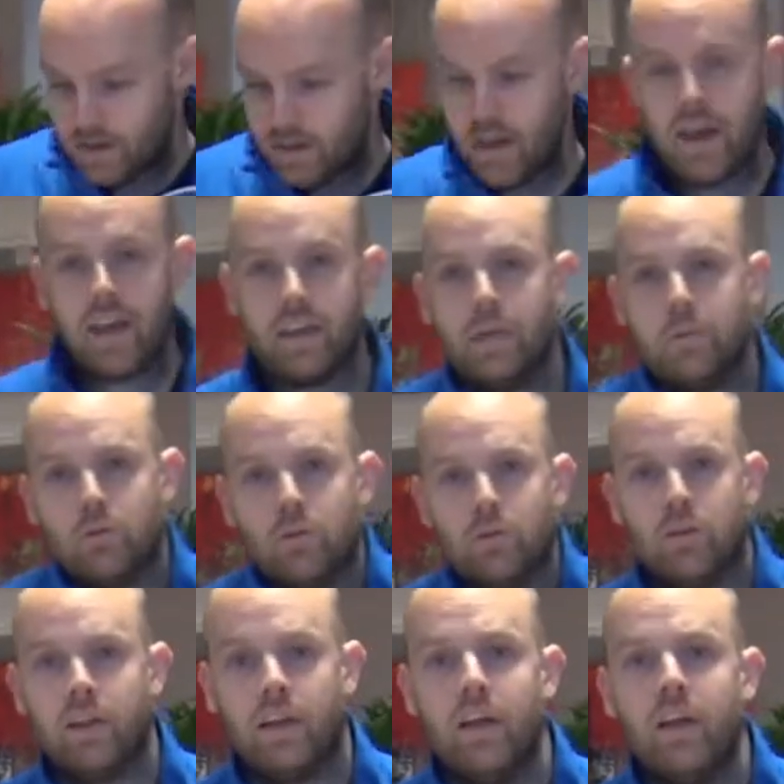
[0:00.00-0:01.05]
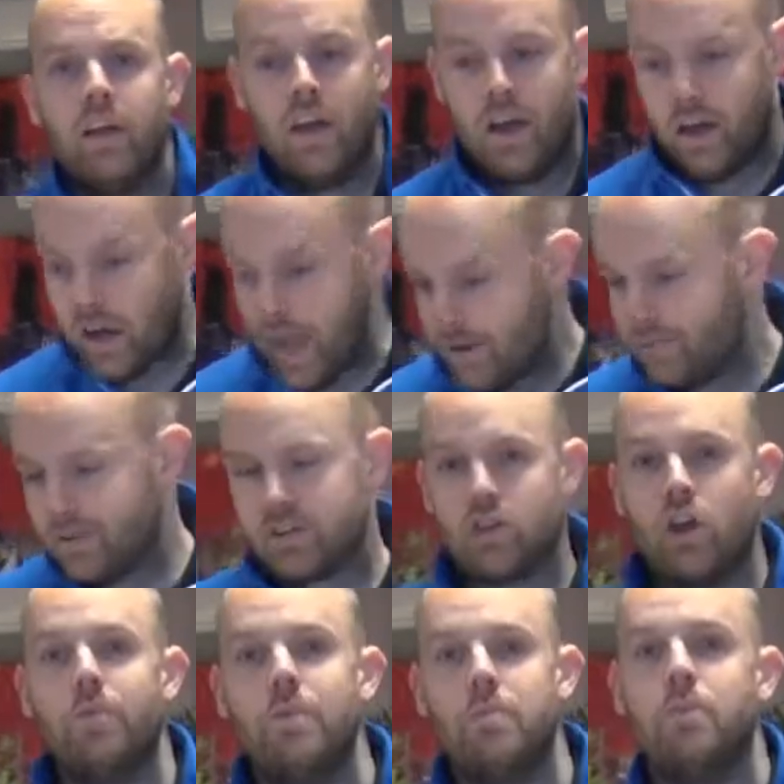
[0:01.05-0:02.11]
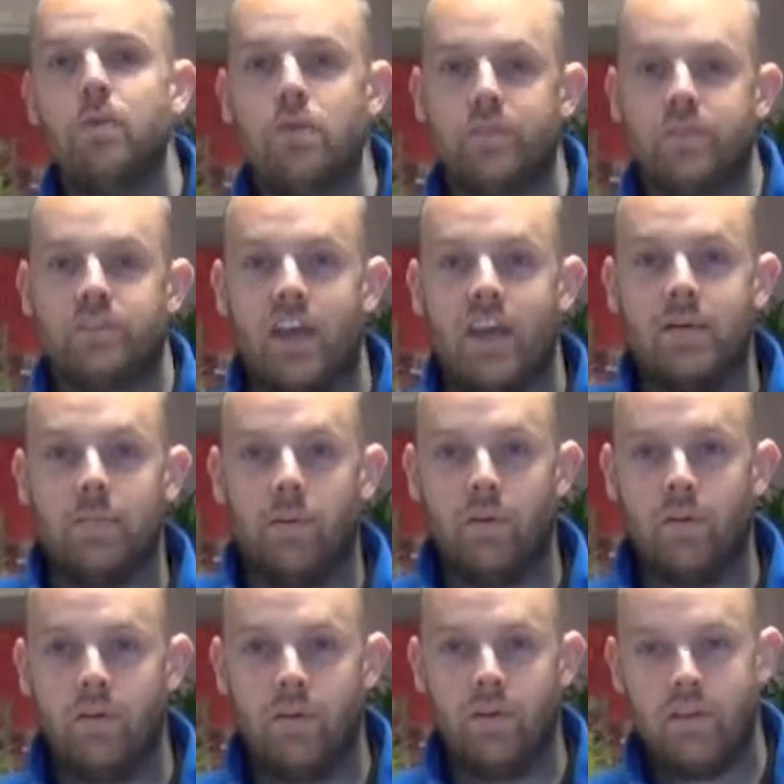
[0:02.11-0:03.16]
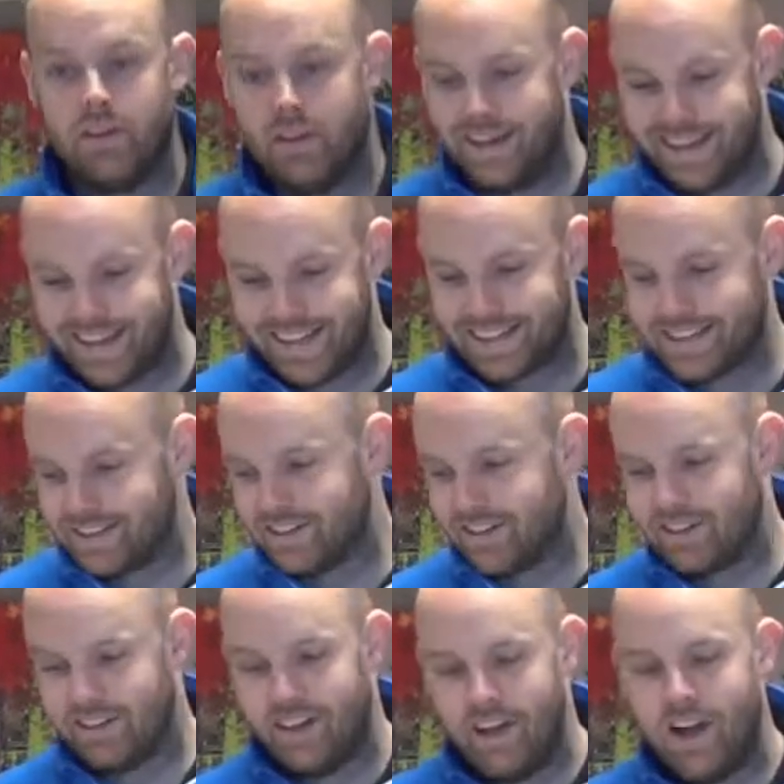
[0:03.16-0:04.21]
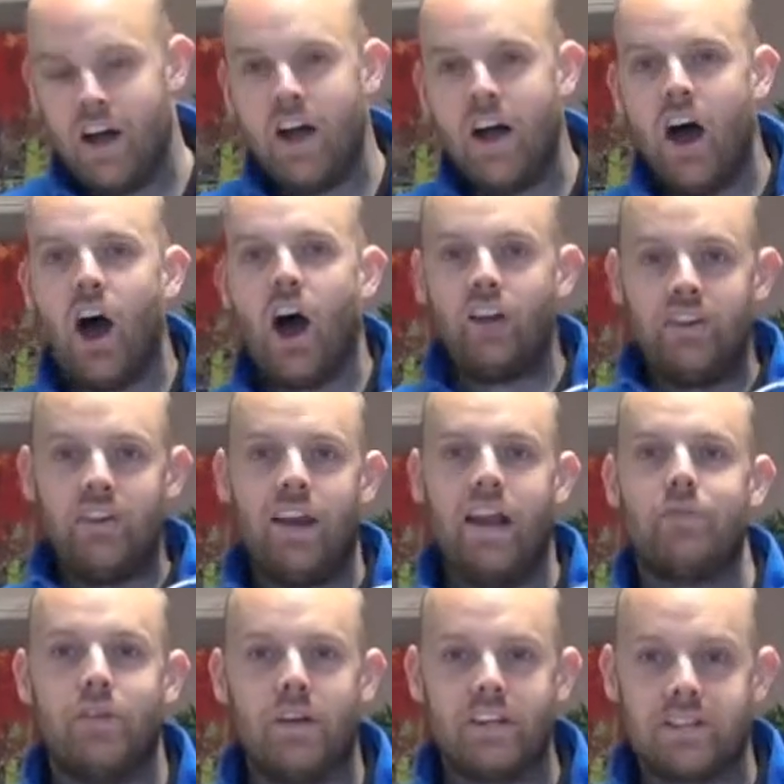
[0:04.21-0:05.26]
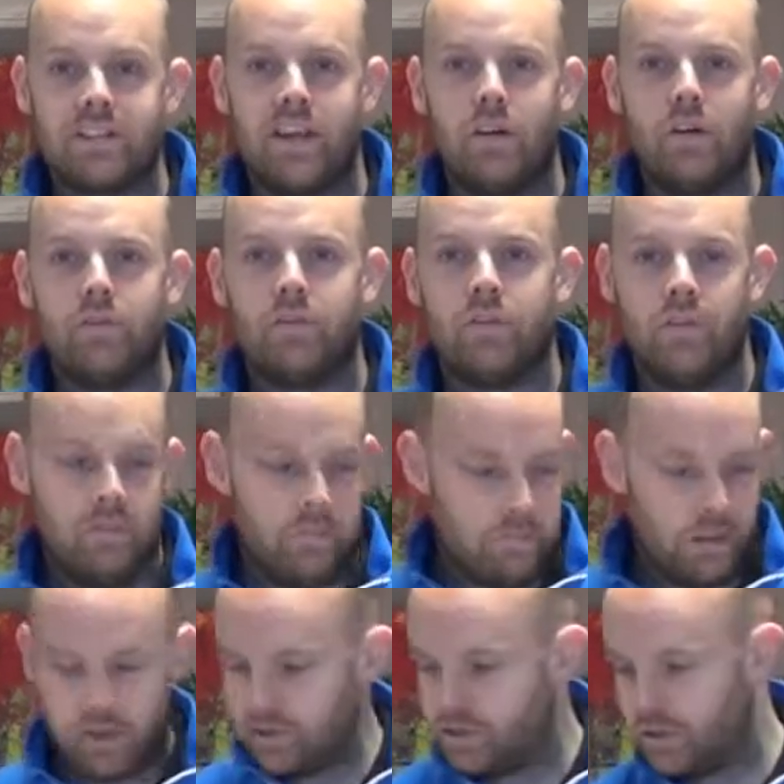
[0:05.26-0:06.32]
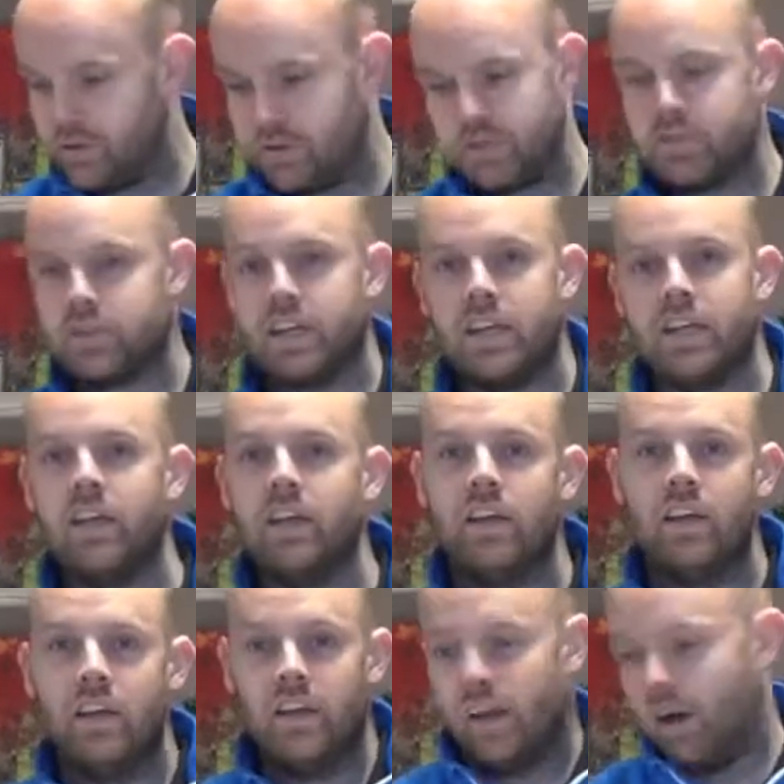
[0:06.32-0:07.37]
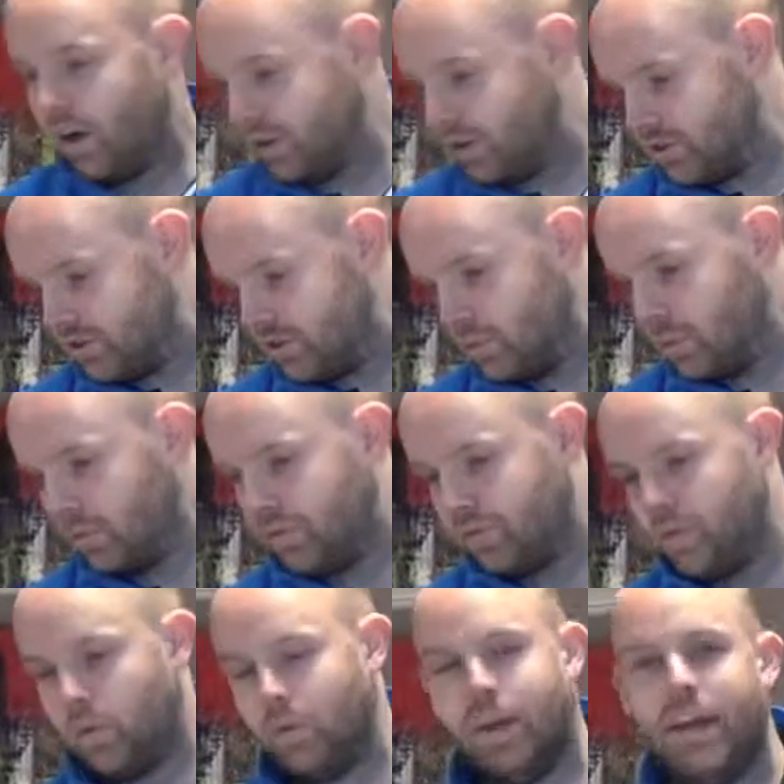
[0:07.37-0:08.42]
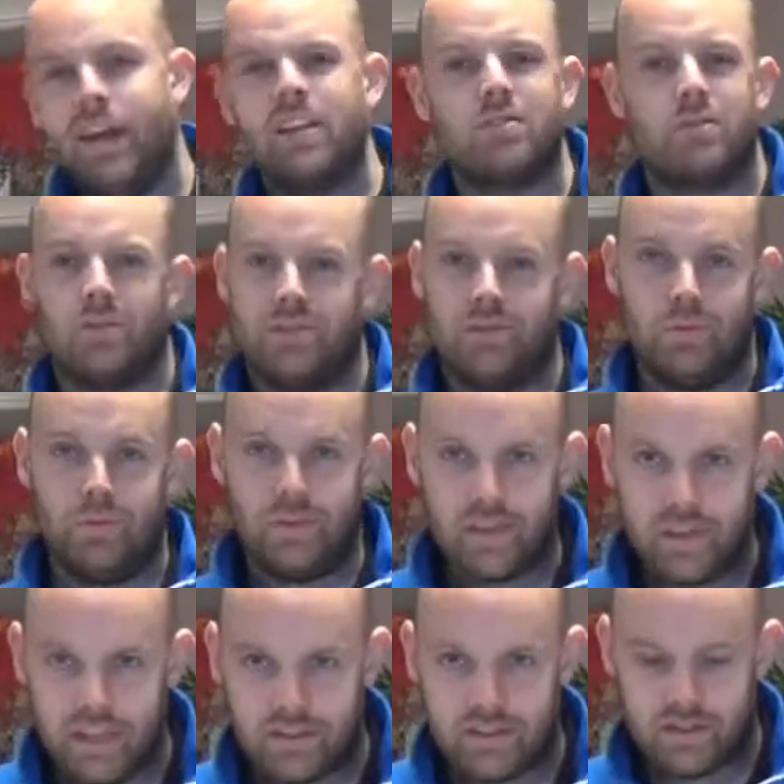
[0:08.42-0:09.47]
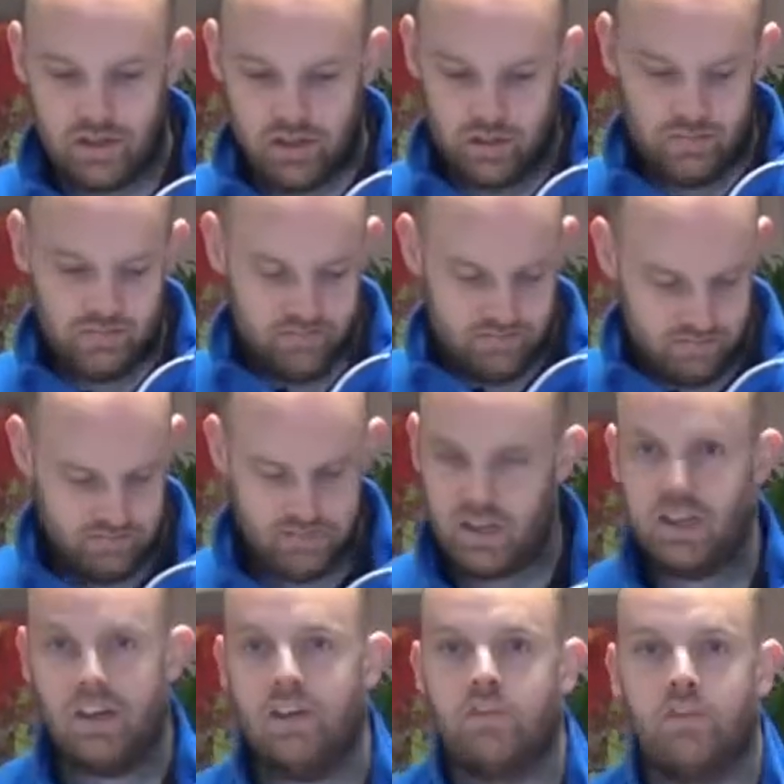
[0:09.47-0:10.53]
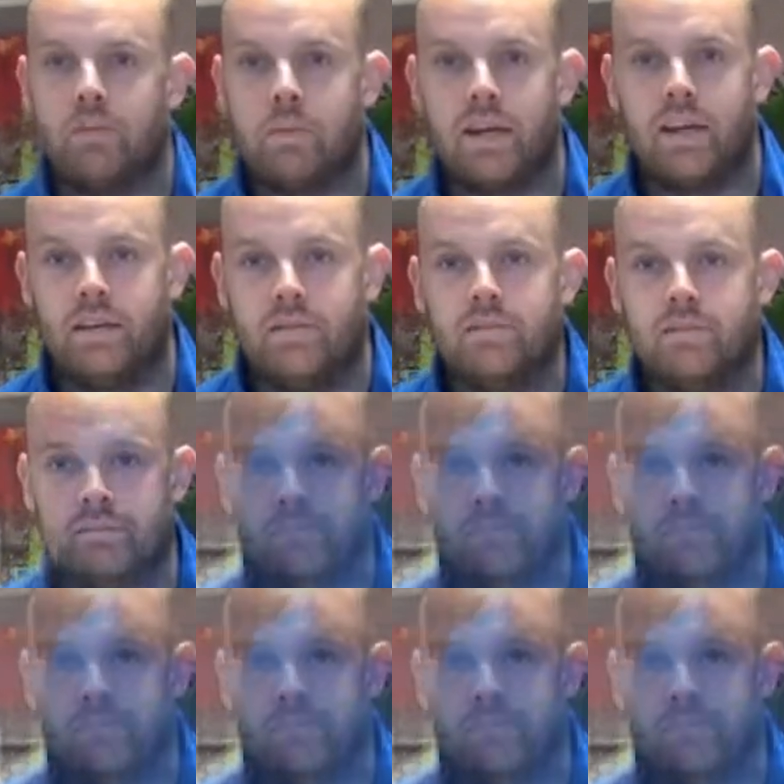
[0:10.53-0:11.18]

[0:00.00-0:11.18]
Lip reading: Yeah, keep on doing that. And every time you move a table, it is going to unlevel itself. But as you can see, I could do all 4 legs, which you wouldn't need to do, in under a minute.